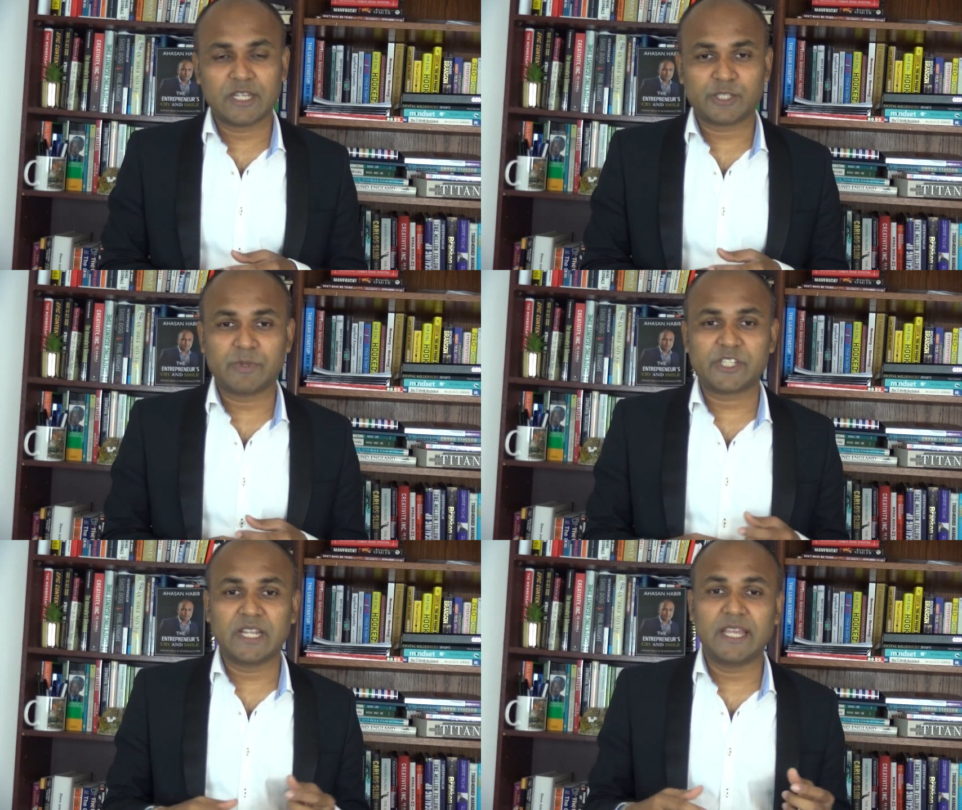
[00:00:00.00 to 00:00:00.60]

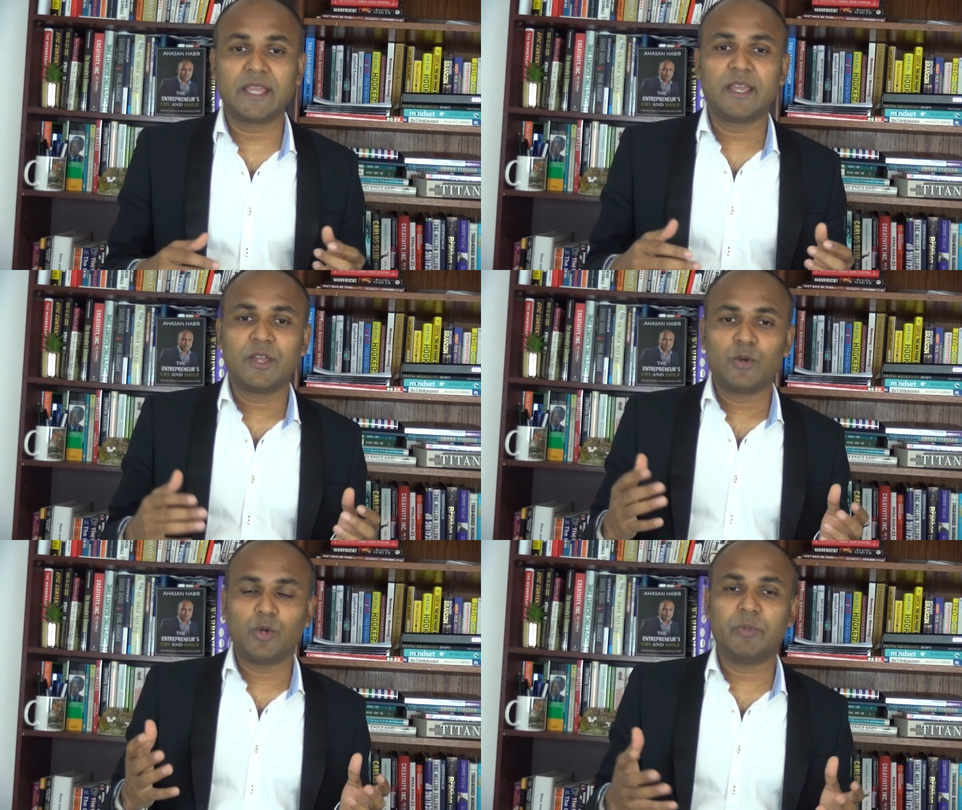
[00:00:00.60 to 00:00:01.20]
Especially
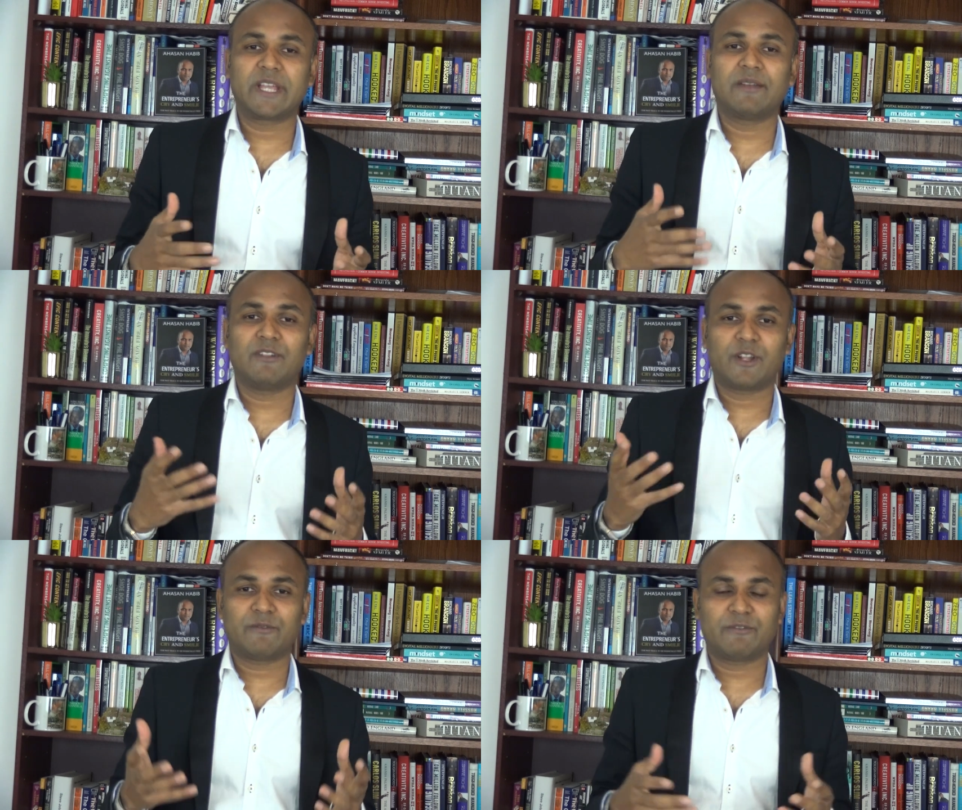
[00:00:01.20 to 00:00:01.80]
we
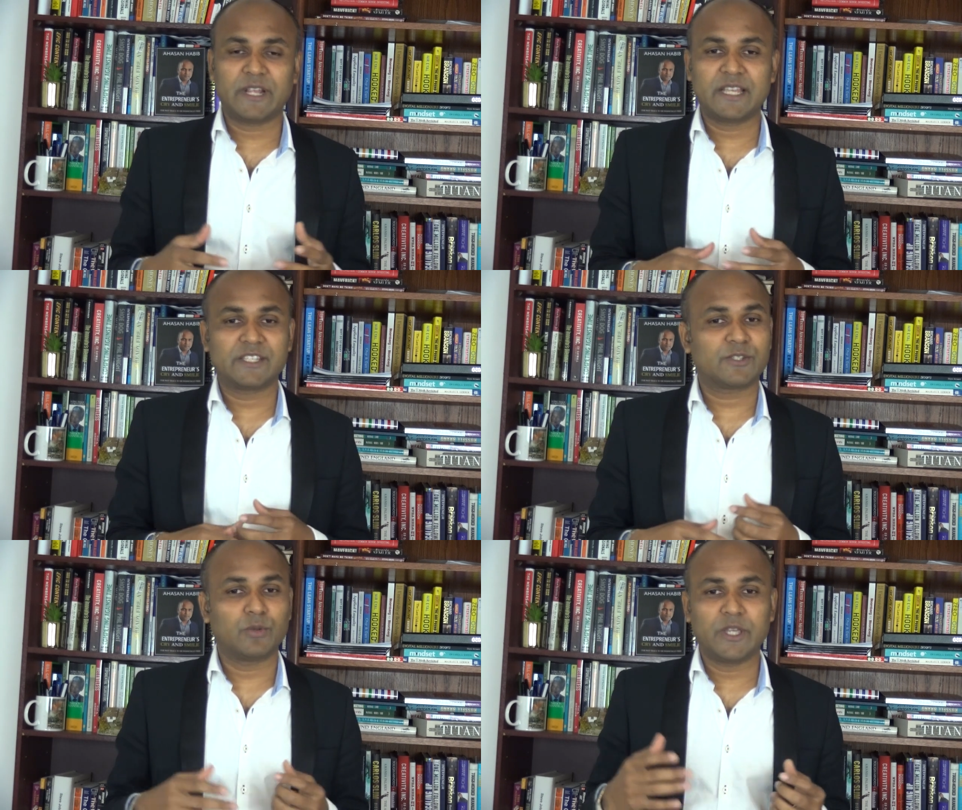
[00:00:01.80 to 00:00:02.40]
became a lot of
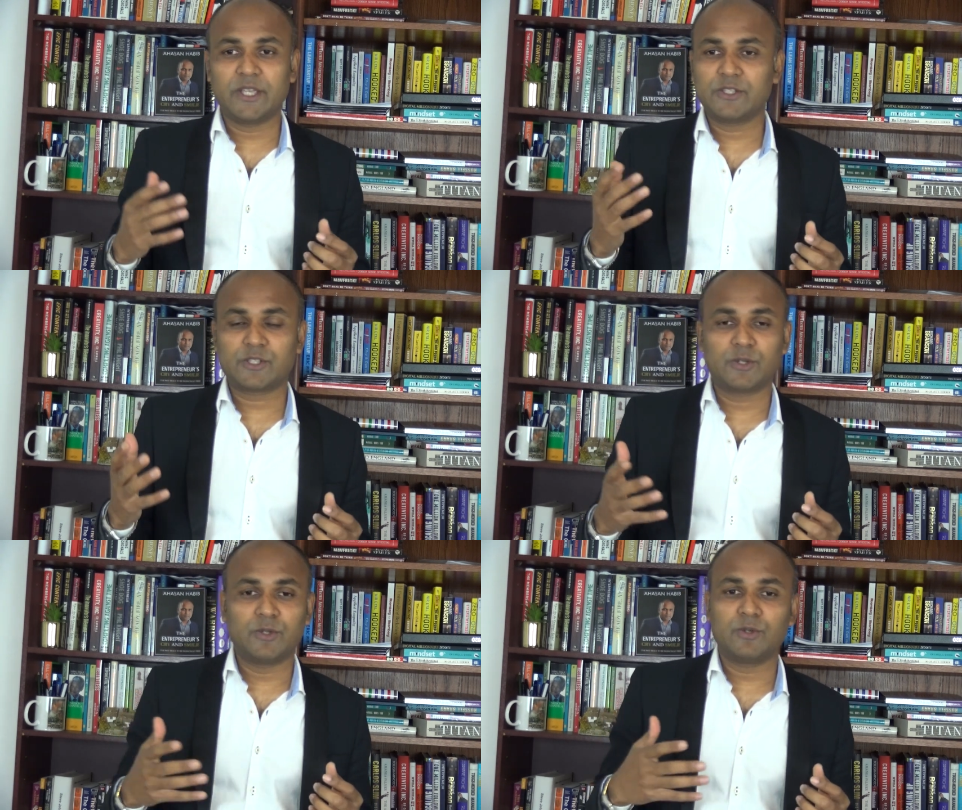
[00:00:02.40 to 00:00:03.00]
friends, we
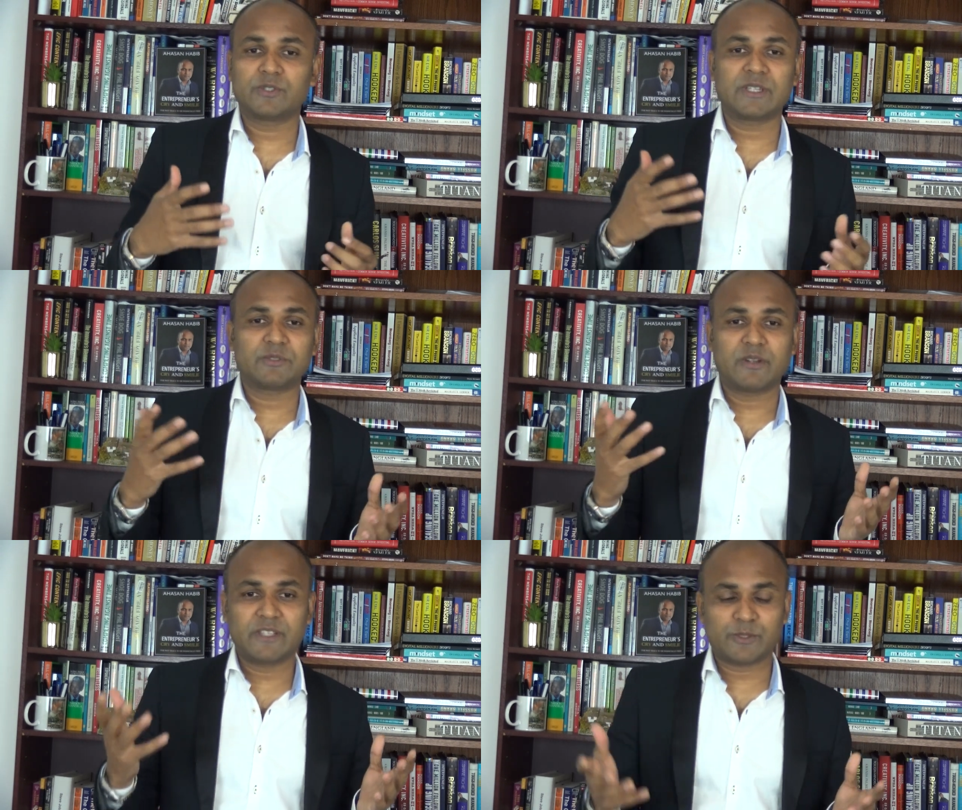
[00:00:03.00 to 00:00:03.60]
used to do some
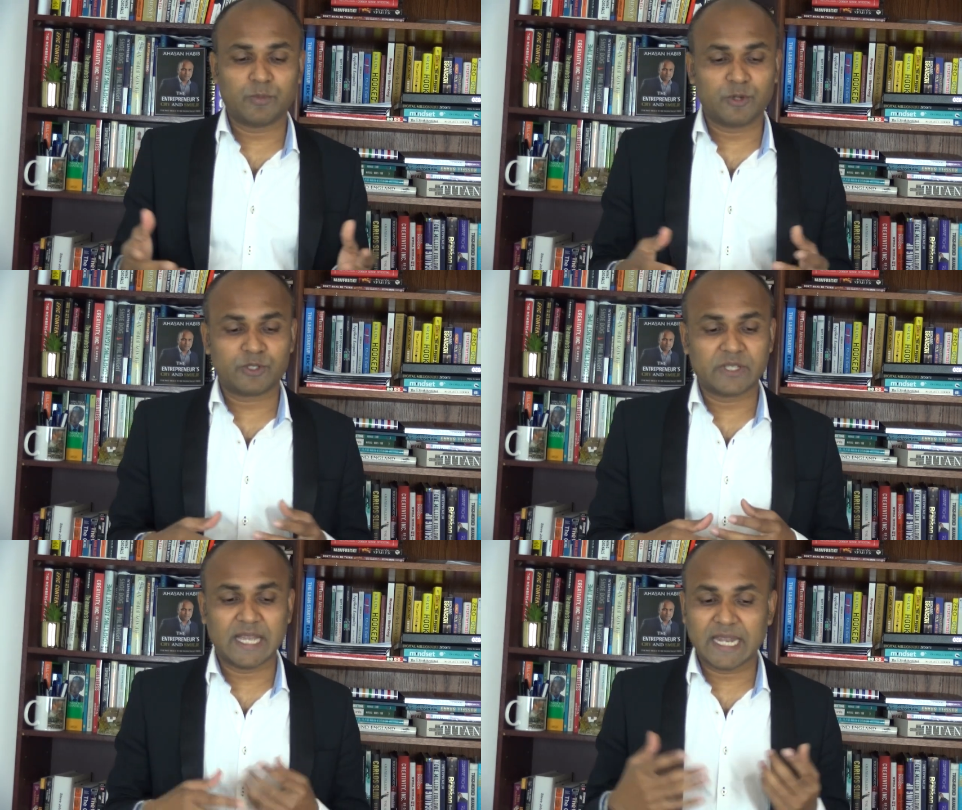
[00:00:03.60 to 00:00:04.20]
sort of
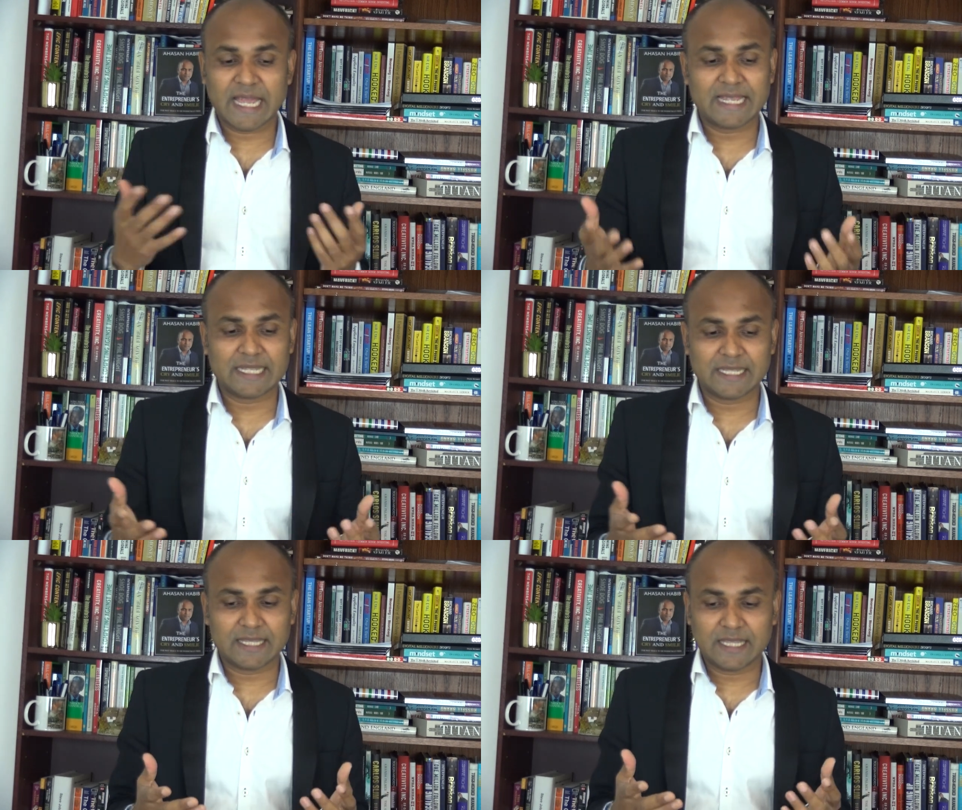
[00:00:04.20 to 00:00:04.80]
sports. I
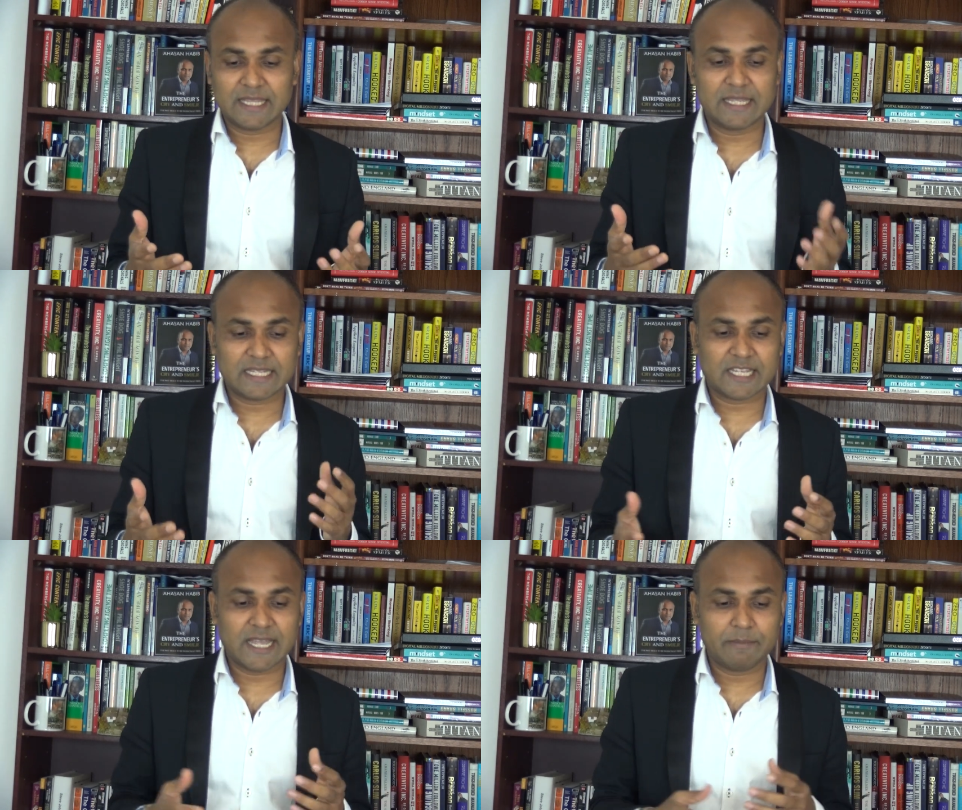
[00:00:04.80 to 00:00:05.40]
liked that
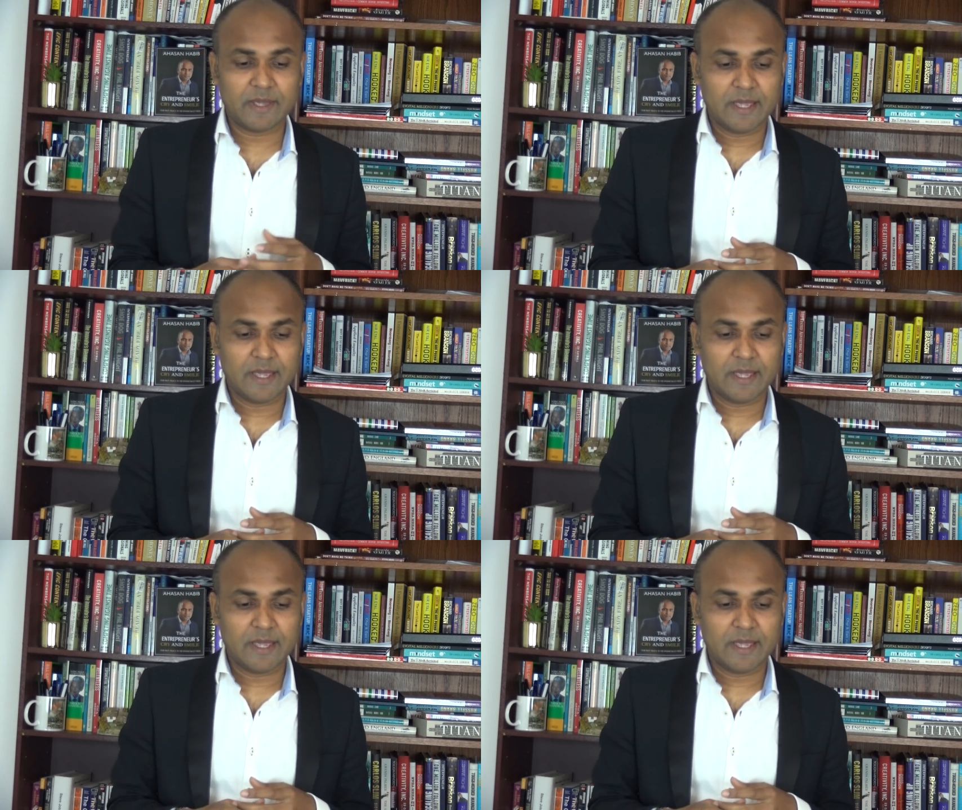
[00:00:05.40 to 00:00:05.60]
time.